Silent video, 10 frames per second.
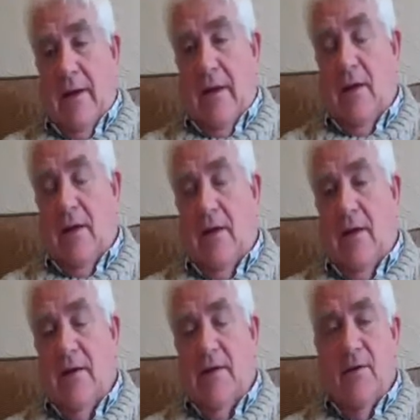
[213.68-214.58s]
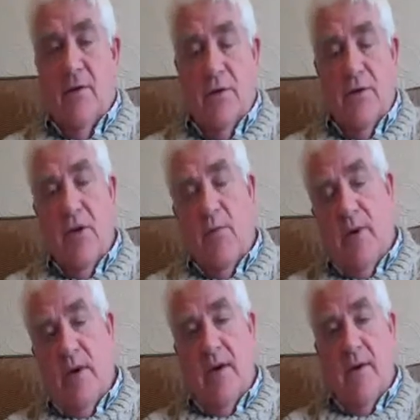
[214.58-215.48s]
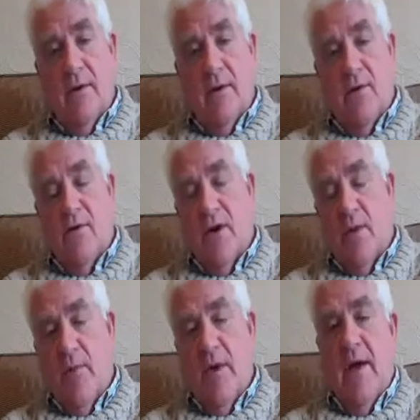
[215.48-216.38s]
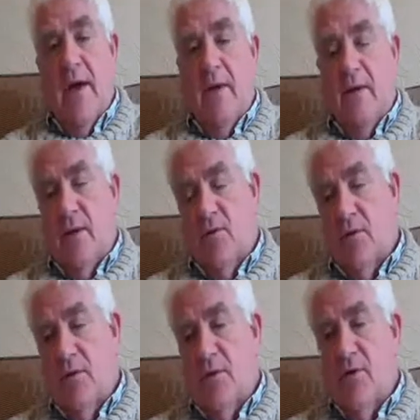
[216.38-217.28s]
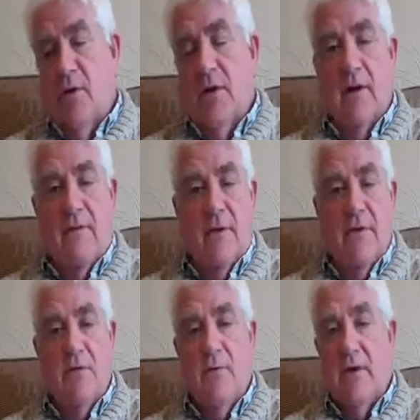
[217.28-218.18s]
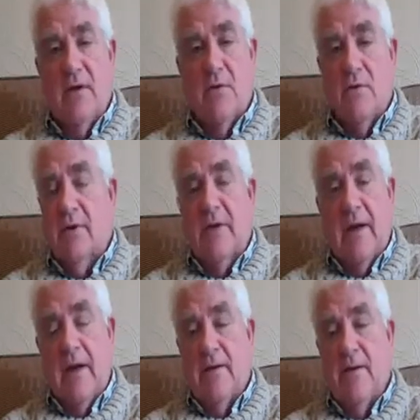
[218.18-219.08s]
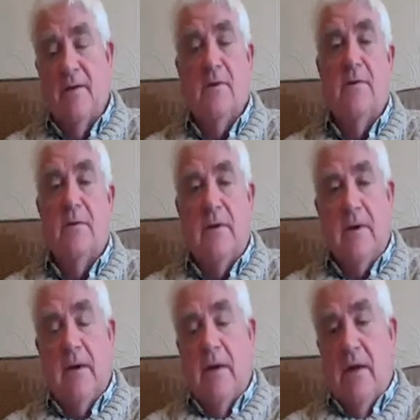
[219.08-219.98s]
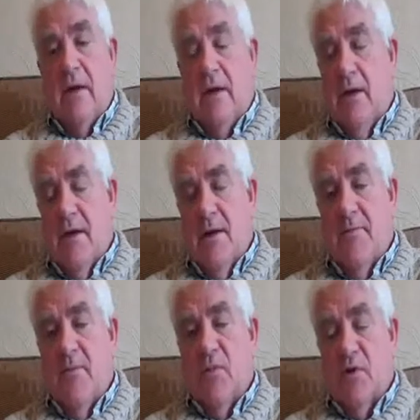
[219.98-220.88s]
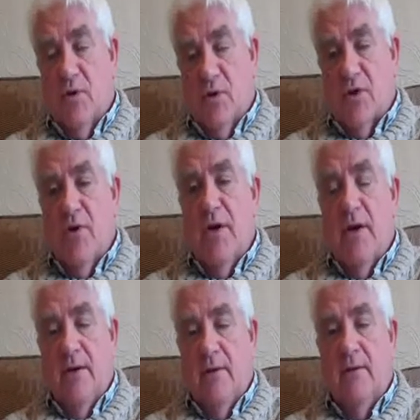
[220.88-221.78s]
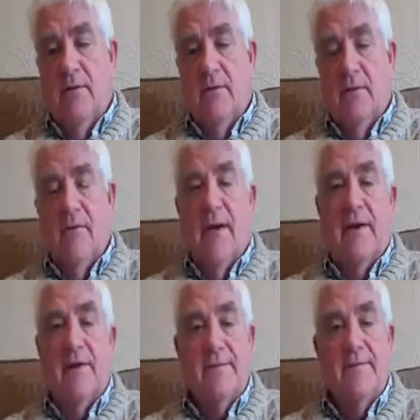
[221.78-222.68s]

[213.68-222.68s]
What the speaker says: I didn't have to go to the GP and chronic pain, and I was on the toilet every 2 minutes. There's nothing like that at all. So the screening, vital.